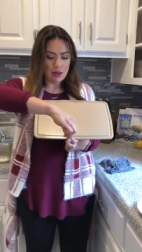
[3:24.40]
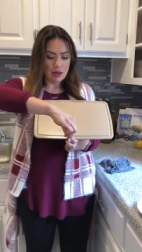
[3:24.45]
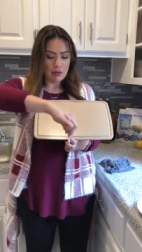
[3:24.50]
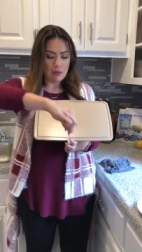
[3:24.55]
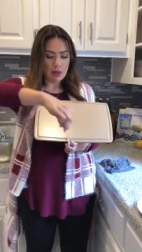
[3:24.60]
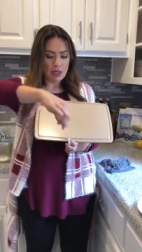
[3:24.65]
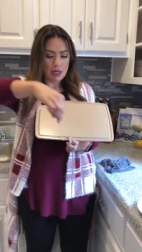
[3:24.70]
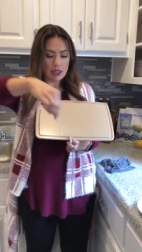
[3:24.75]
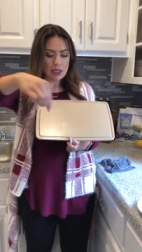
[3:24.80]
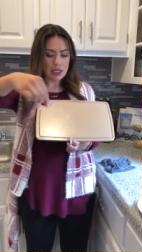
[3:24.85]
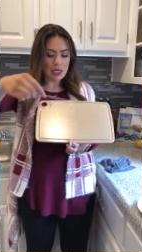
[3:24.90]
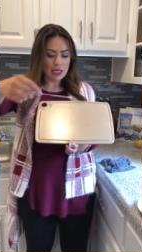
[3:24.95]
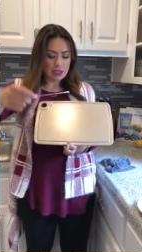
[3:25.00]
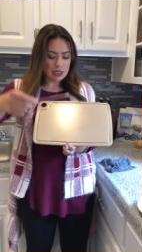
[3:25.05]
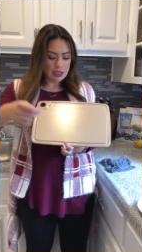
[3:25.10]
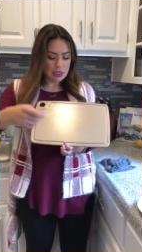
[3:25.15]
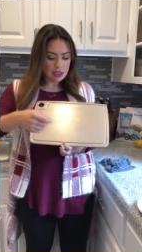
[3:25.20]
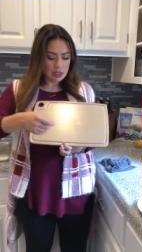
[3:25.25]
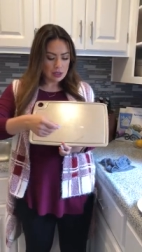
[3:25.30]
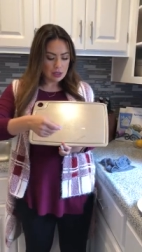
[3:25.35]
I'm gonna
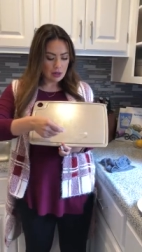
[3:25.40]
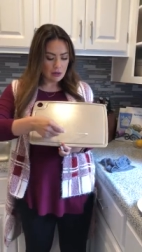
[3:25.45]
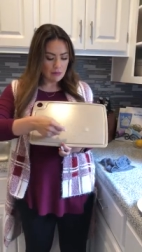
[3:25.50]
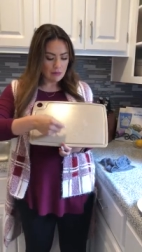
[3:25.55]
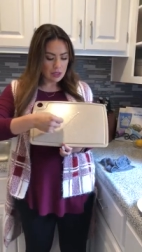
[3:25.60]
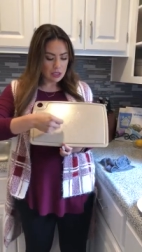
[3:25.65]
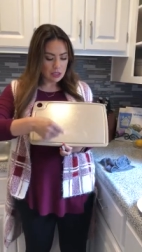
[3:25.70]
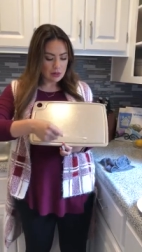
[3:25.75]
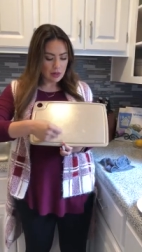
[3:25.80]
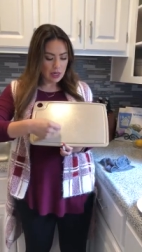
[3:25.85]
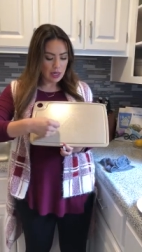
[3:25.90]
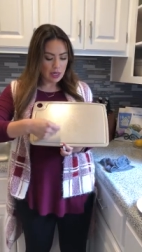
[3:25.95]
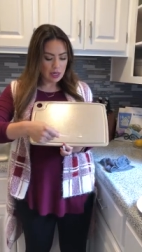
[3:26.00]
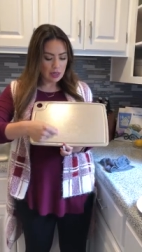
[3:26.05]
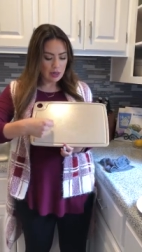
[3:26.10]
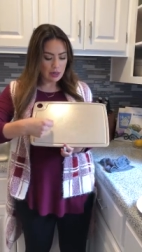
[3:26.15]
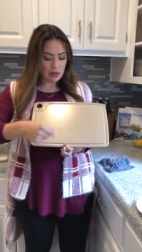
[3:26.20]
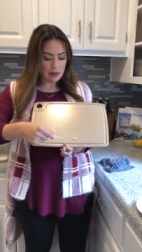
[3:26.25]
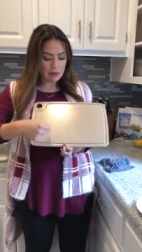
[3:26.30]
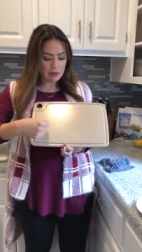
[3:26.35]
test this surface right
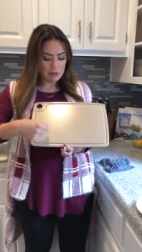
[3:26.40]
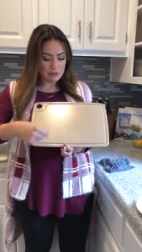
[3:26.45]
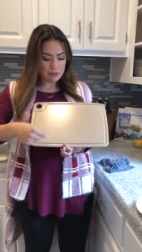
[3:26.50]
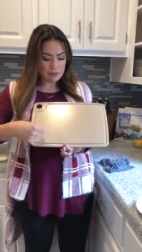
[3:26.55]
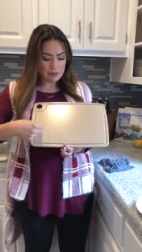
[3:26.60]
here.